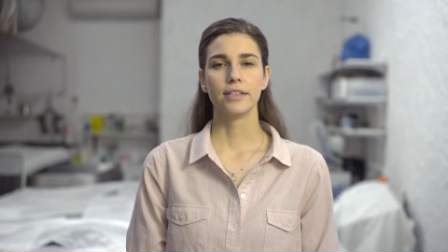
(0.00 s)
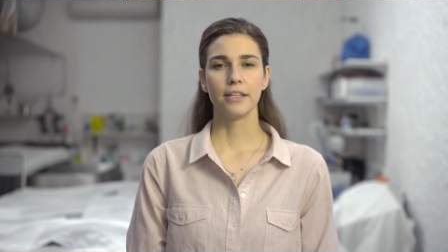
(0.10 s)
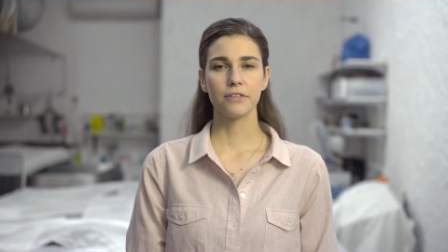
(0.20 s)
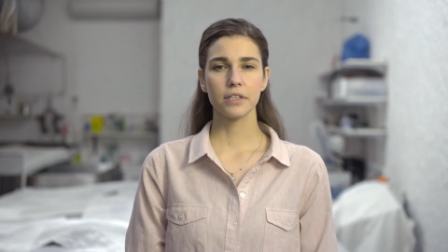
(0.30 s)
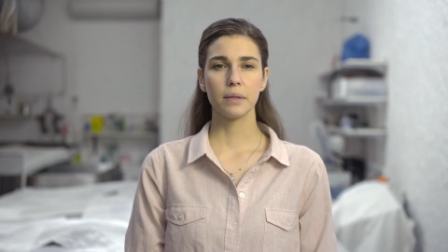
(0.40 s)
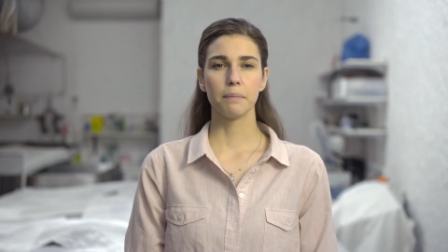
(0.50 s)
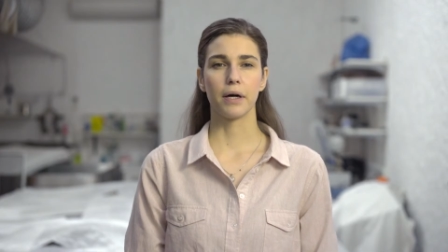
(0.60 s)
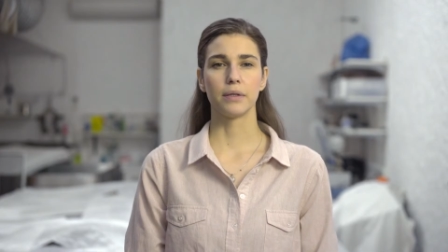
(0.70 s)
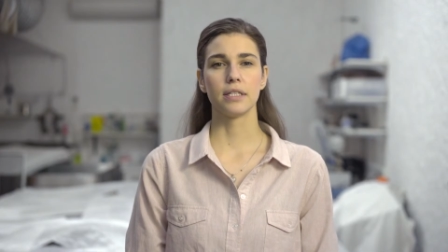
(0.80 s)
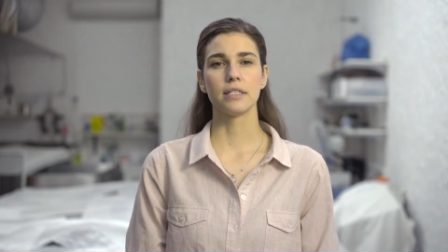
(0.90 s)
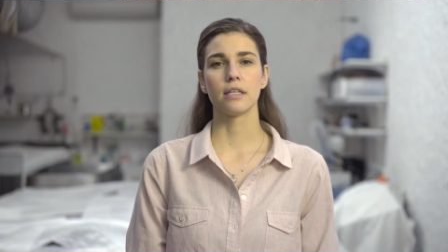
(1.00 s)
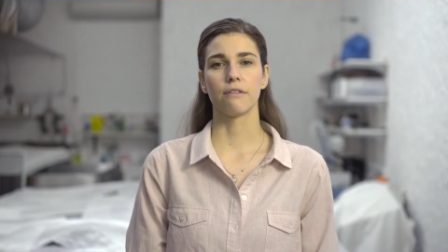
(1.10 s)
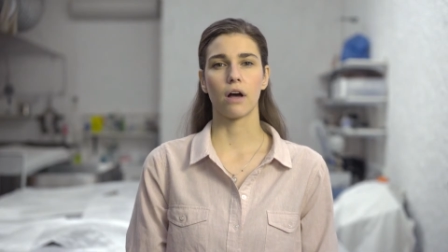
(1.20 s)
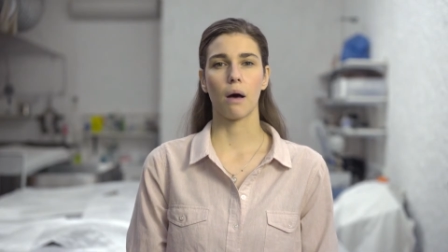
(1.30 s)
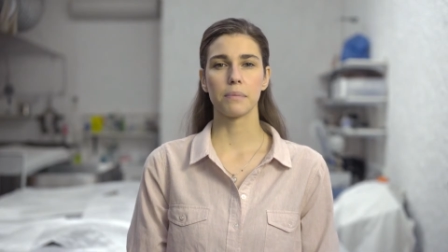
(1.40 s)
Different components
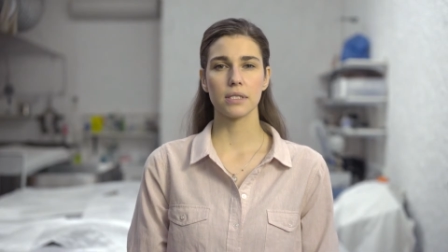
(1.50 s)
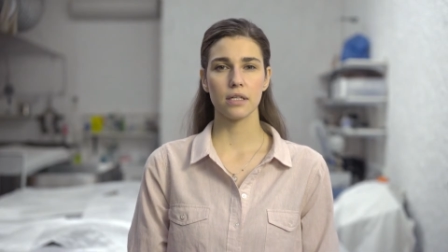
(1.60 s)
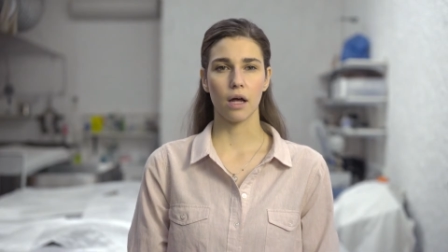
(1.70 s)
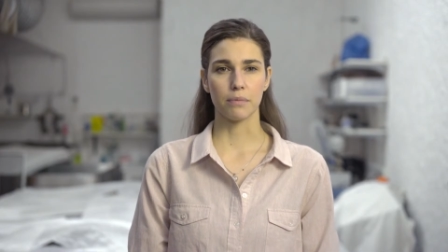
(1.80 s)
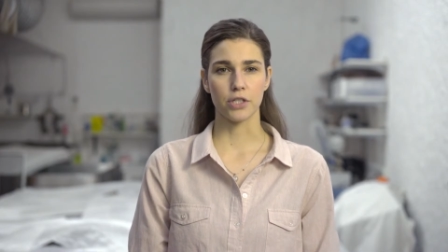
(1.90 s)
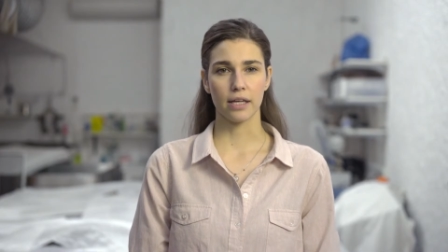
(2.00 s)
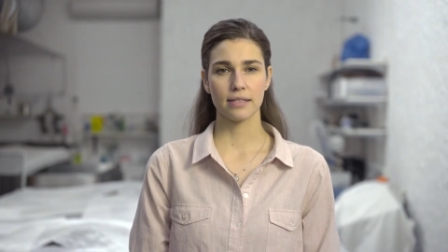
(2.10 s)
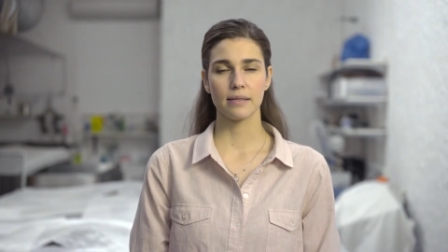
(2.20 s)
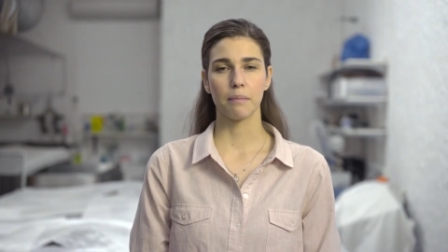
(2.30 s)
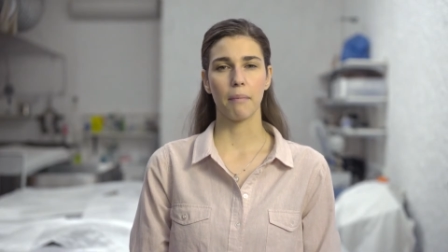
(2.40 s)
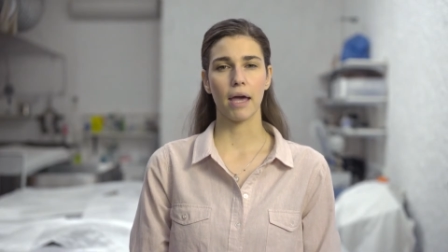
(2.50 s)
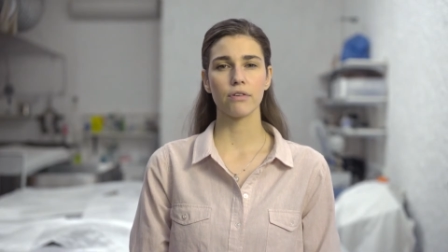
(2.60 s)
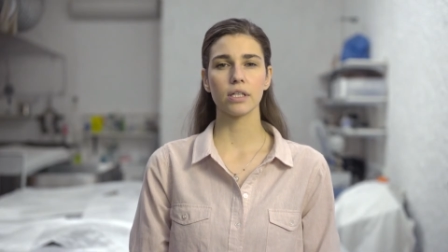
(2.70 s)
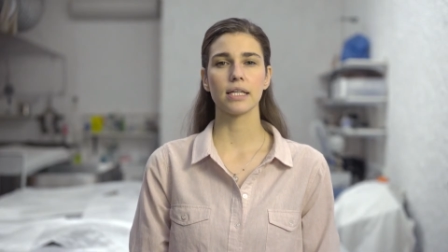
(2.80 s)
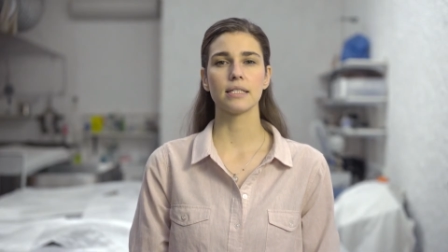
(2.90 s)
of composite objects may
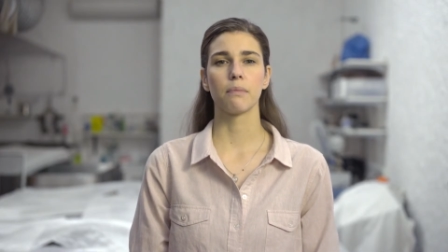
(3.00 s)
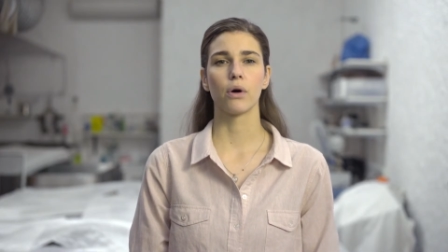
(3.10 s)
release